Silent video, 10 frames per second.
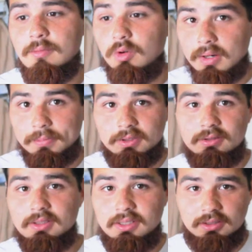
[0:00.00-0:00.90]
more
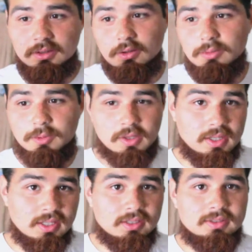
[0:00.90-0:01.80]
opportunities to do more
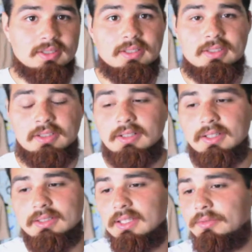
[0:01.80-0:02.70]
things and just you know
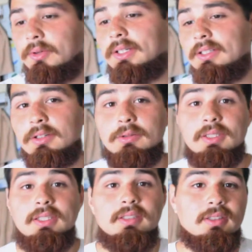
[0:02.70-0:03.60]
let's say if i wanted to
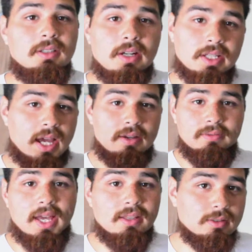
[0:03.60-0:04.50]
go eat you know i'd
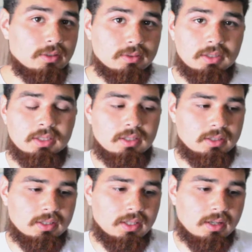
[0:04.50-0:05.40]
have that to go eat
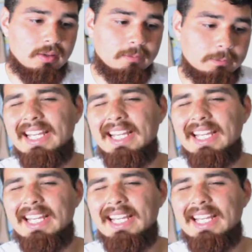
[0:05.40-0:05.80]
and then um,